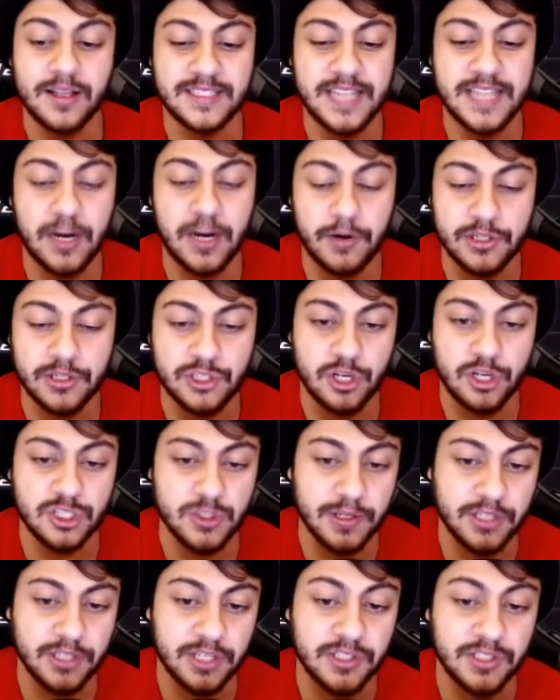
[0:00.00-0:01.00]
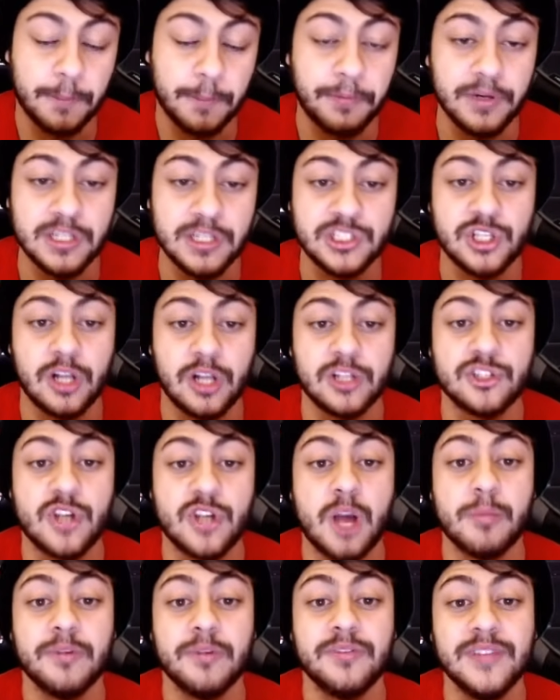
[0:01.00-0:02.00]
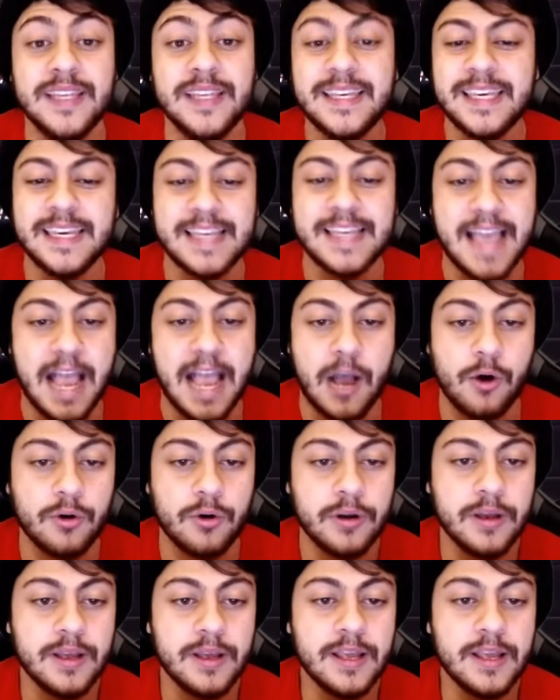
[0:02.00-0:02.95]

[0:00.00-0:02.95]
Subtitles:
Terrence also, I thought, did a pretty solid job of leaking out.